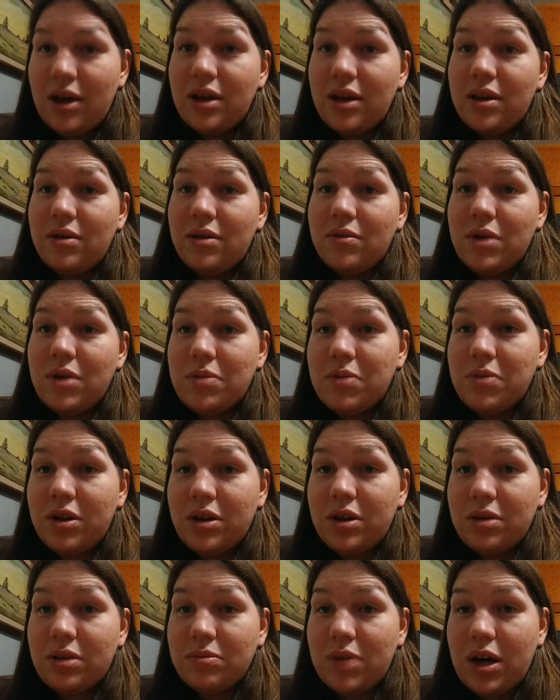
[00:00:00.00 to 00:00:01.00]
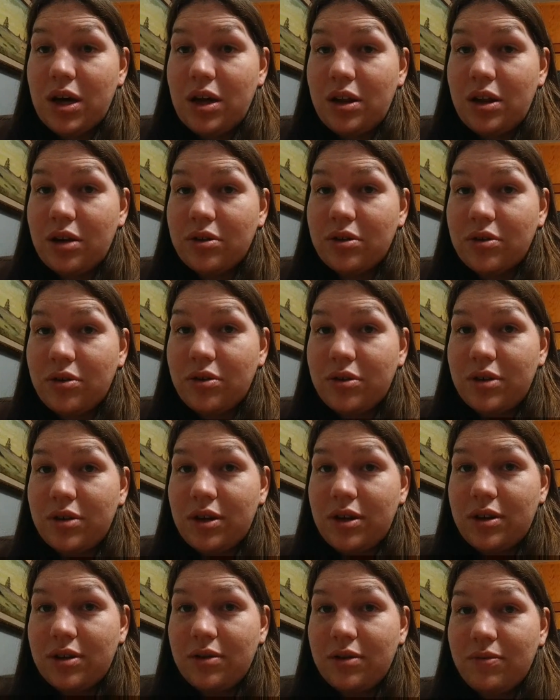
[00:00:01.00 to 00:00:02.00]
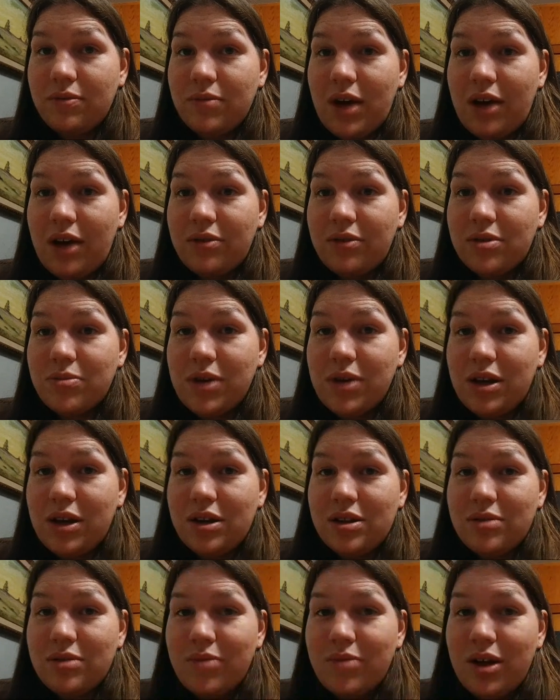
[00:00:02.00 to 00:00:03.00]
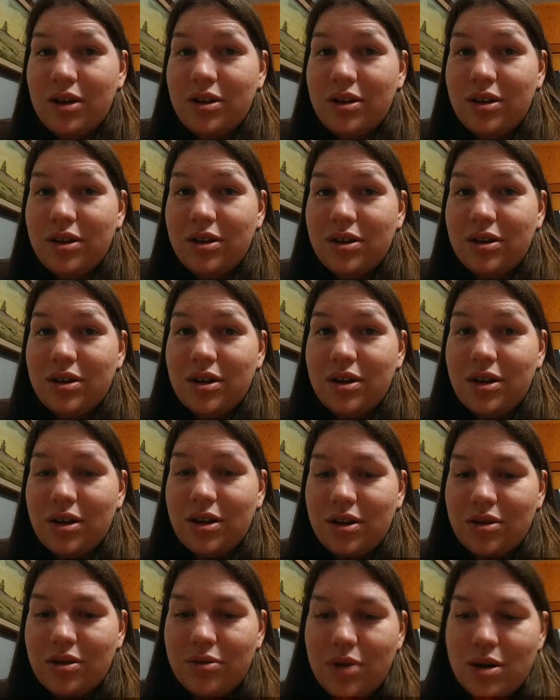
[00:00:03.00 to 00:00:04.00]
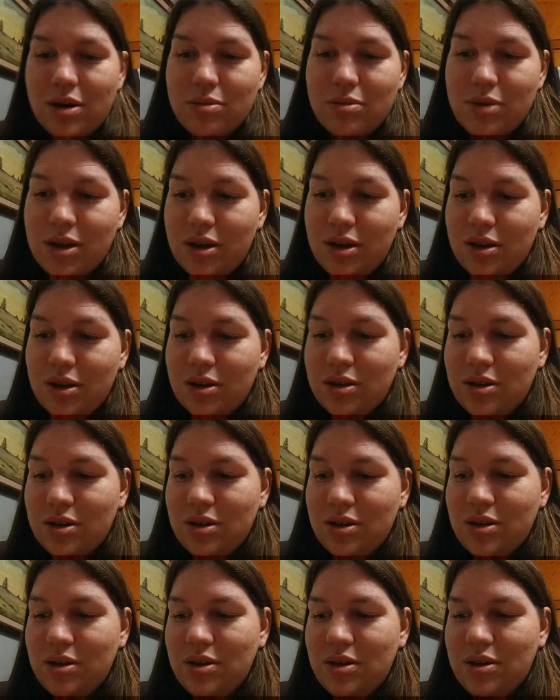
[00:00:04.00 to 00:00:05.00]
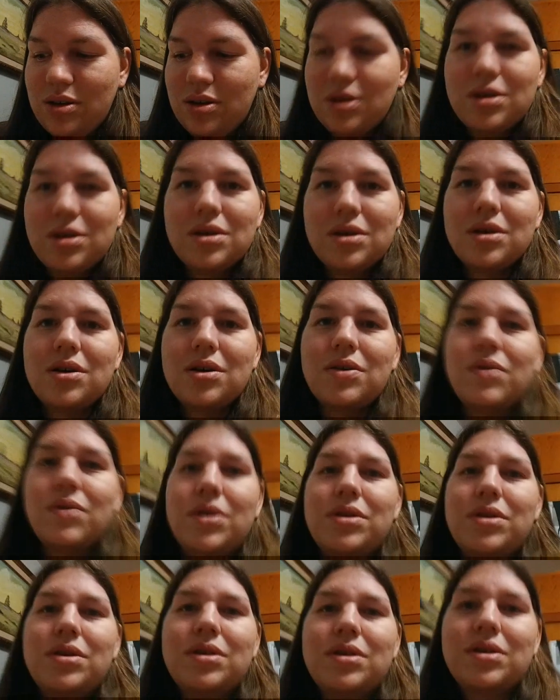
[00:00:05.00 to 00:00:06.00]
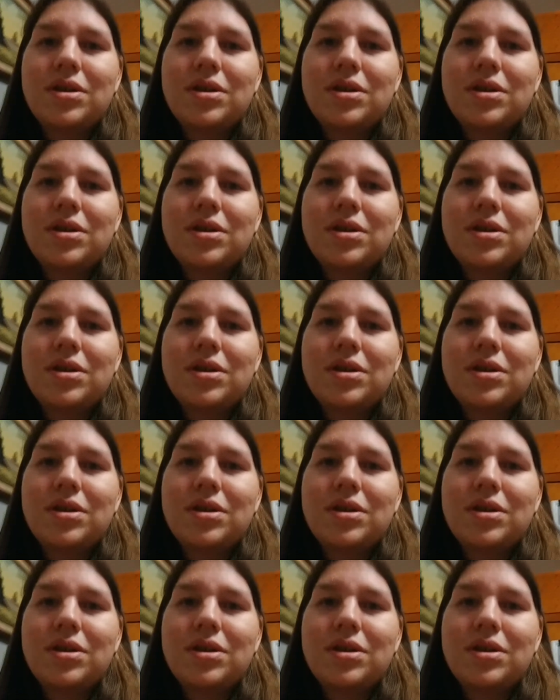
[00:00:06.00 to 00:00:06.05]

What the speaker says: Rebuilding my electrical system after being in the bus is quite a bit. Oh, what's this?